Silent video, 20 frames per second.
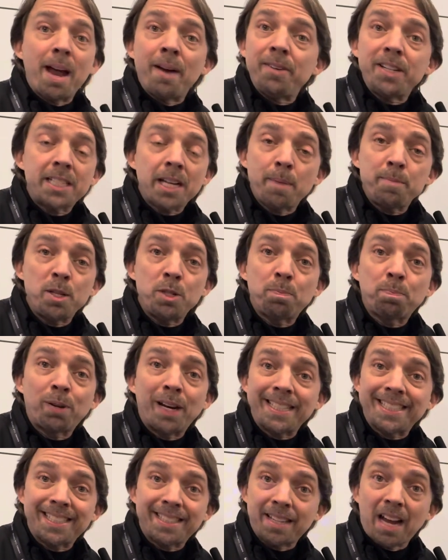Every time you
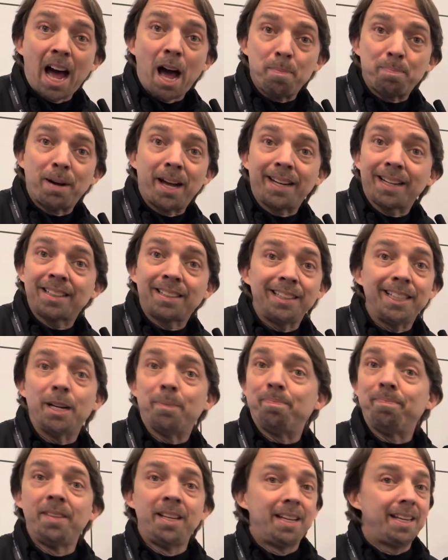press stop on a
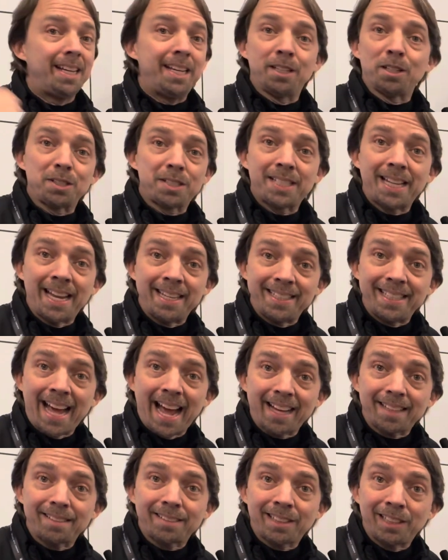clip, it'll send
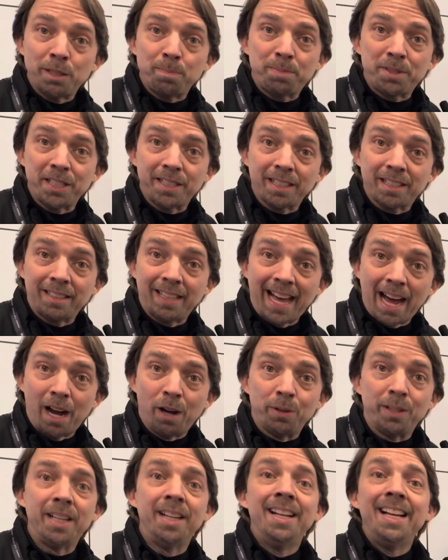that clip to the
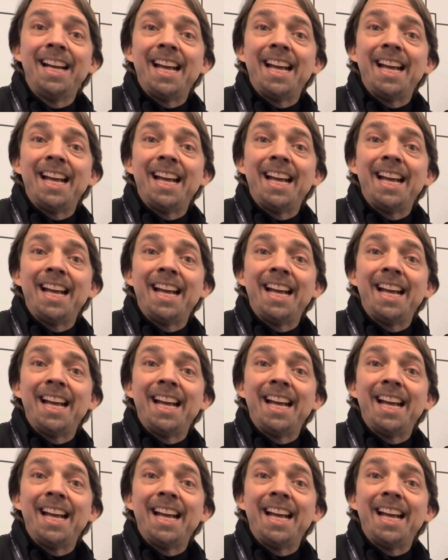cloud.